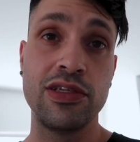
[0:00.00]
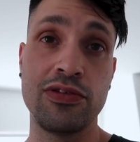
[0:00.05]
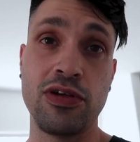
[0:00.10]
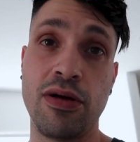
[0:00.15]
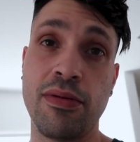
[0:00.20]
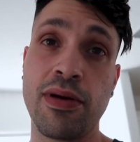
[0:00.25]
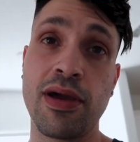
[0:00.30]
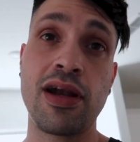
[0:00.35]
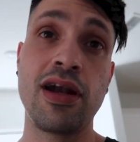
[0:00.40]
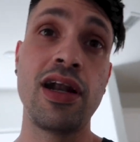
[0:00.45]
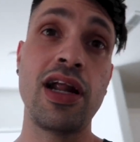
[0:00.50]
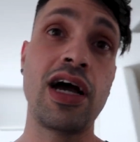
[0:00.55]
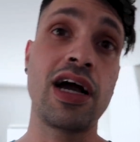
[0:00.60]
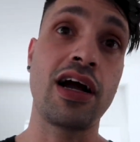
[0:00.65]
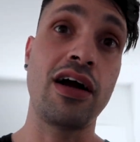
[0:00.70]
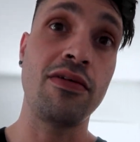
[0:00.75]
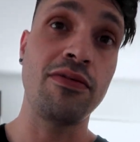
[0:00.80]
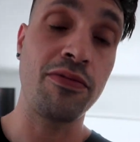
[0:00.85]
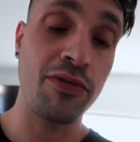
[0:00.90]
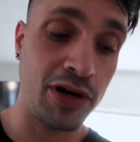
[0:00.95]
So I'm gonna
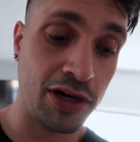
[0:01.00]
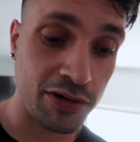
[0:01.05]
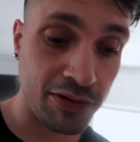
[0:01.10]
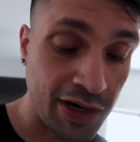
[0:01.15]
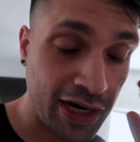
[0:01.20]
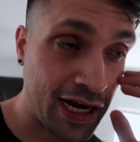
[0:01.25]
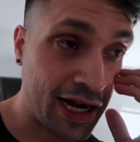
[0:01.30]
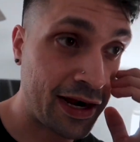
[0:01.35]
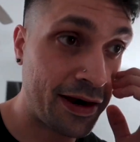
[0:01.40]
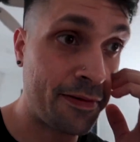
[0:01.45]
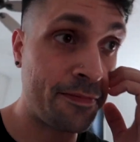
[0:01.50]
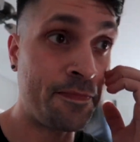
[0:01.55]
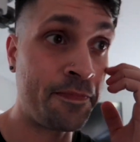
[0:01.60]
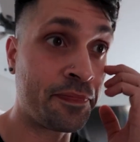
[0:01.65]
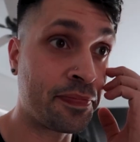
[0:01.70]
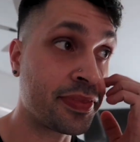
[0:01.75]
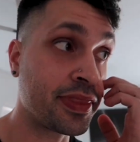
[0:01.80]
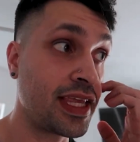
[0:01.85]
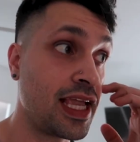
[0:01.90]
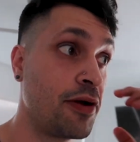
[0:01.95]
log off work right now
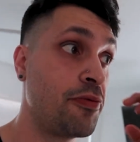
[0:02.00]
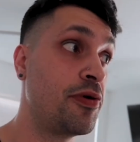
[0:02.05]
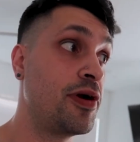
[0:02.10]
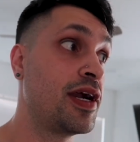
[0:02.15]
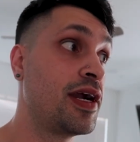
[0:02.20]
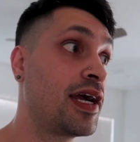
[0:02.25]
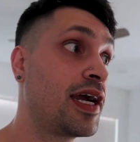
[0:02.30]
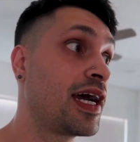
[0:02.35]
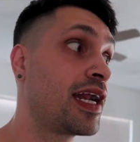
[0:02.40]
and we're